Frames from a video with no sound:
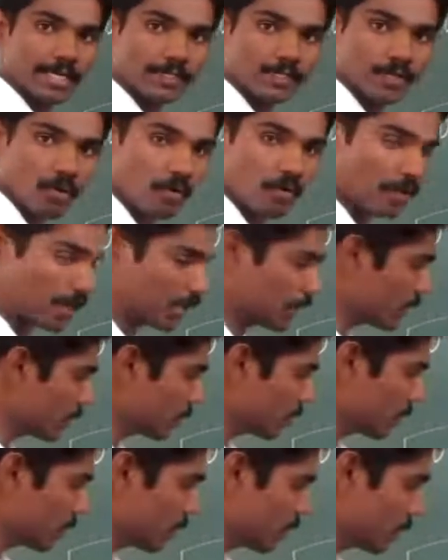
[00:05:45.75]
is over.
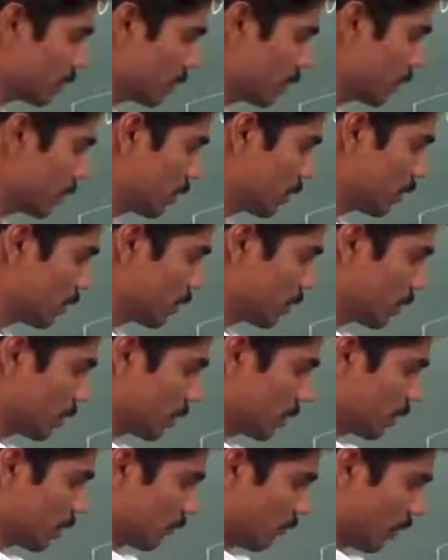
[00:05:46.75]

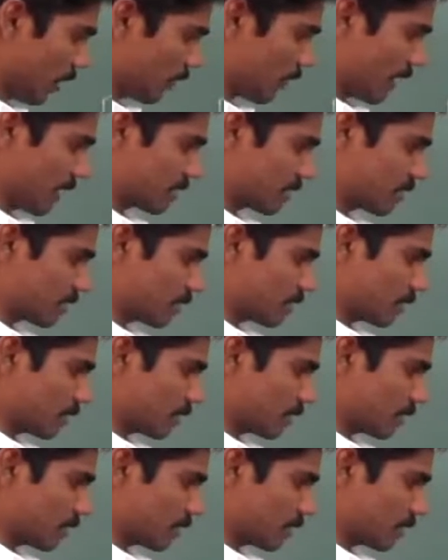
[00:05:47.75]
Well friends,